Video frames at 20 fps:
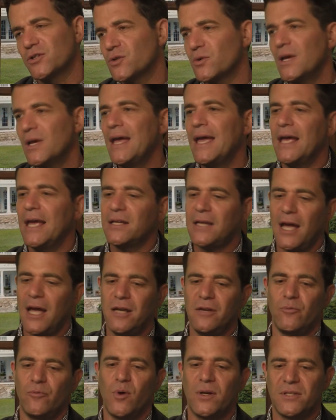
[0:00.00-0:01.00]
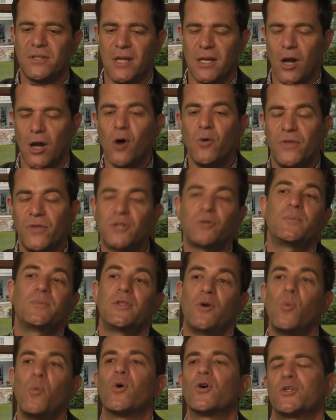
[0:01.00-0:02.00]
So it kind of was like, oh, this would be
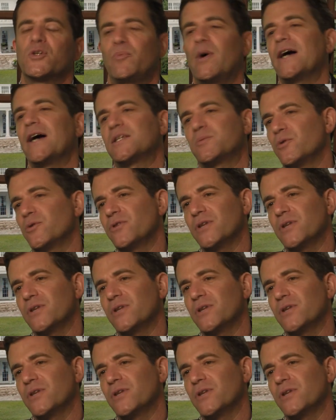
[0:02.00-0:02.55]
the worst possible